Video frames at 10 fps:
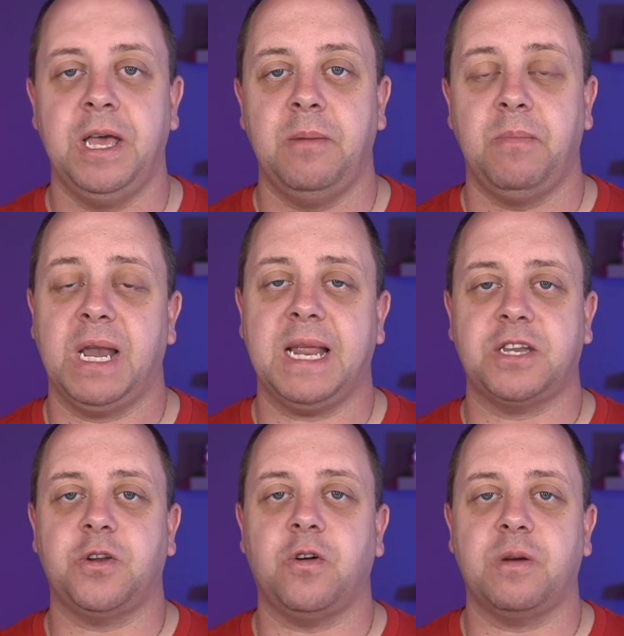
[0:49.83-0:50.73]
But
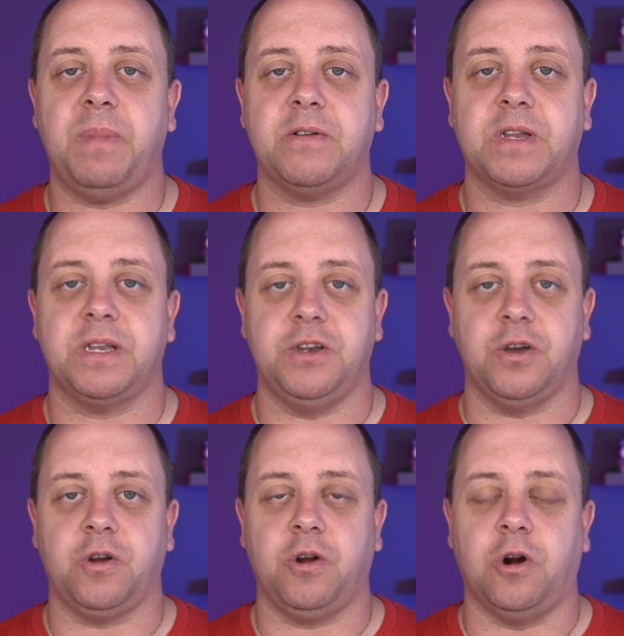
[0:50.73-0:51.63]
let's talk about
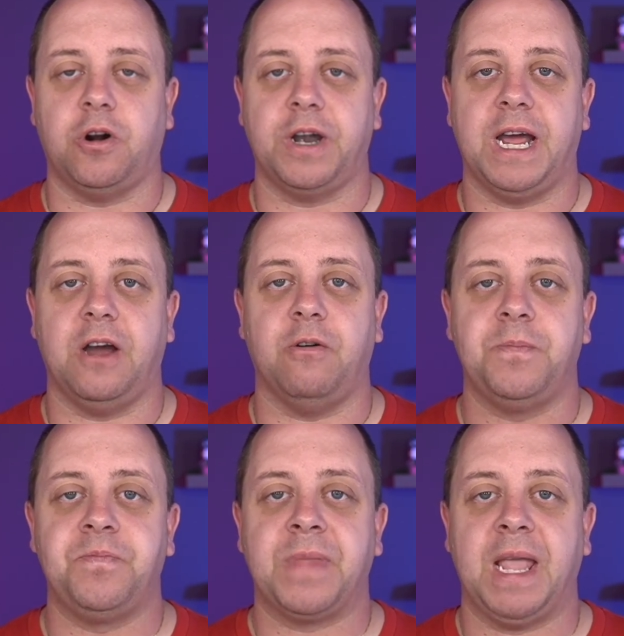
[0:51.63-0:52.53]
the car now.
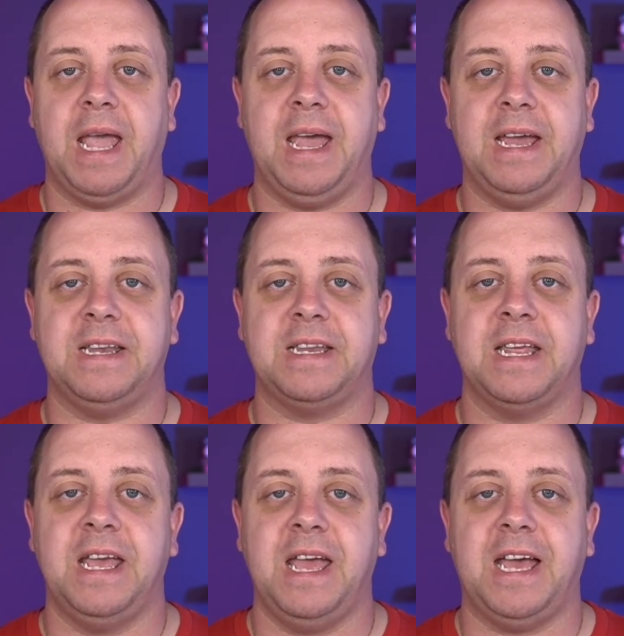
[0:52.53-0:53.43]
And
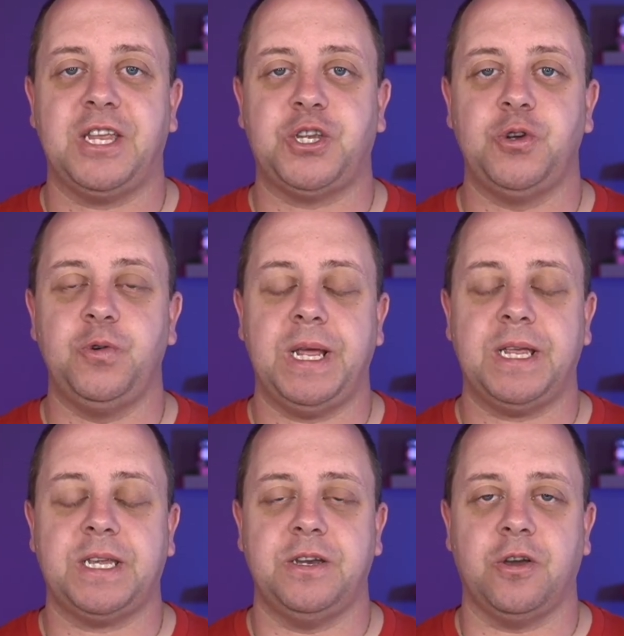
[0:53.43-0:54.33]
as soon
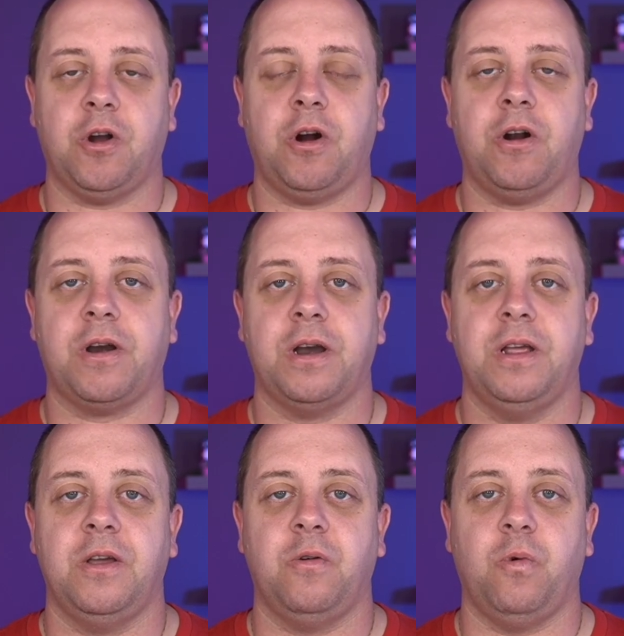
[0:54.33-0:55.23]
as the car
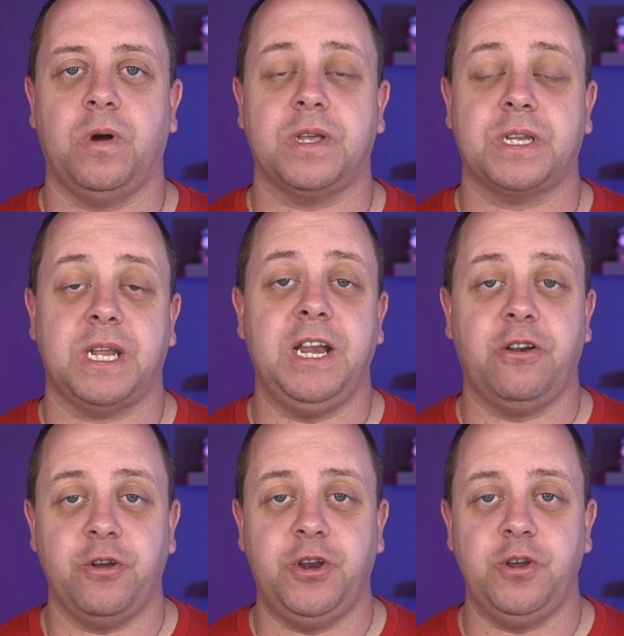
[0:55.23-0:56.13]
was
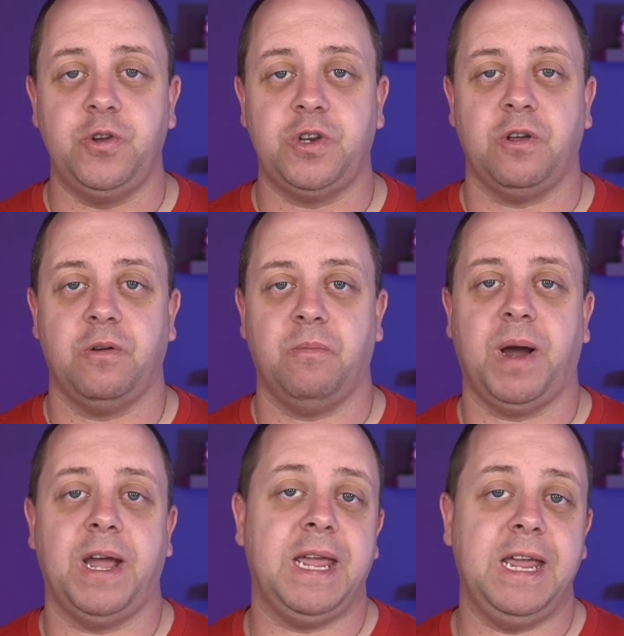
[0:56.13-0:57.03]
introduced
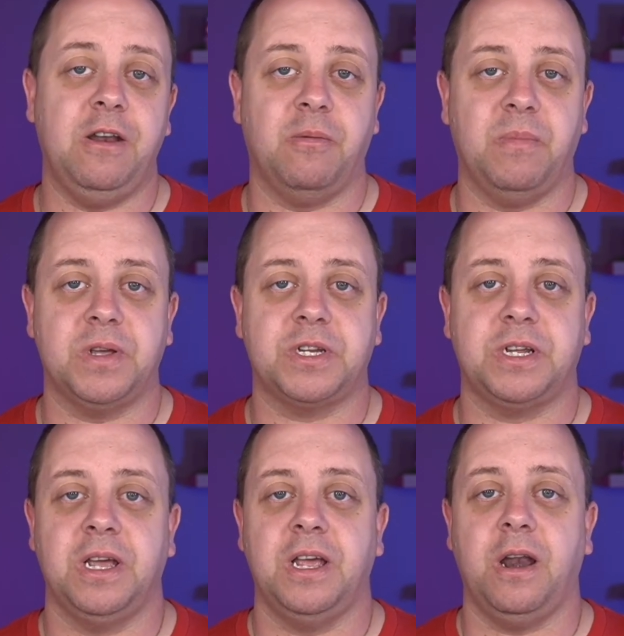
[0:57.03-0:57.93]
by Elon
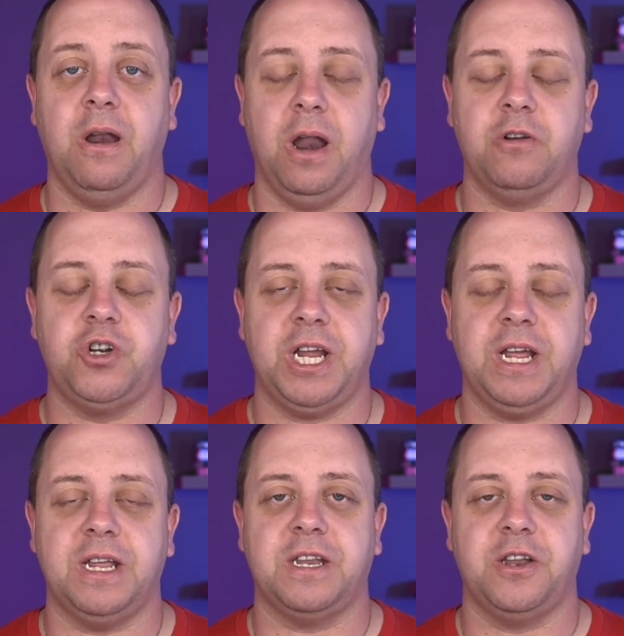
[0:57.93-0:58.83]
Musk
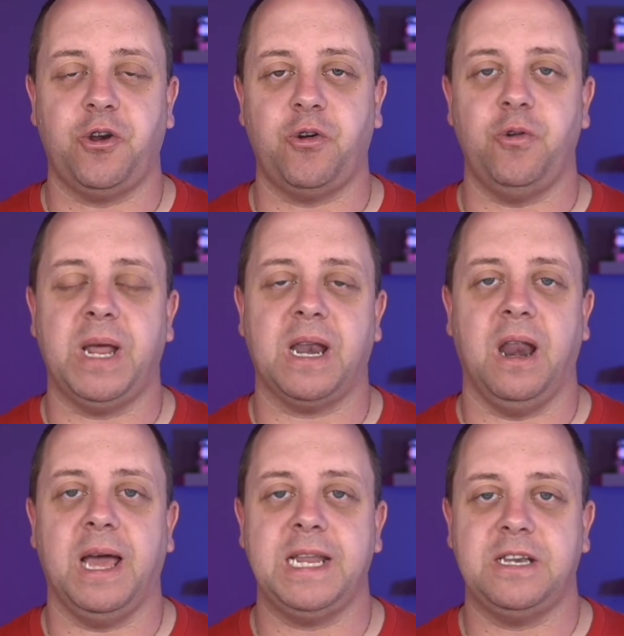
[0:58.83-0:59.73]
launching it through that light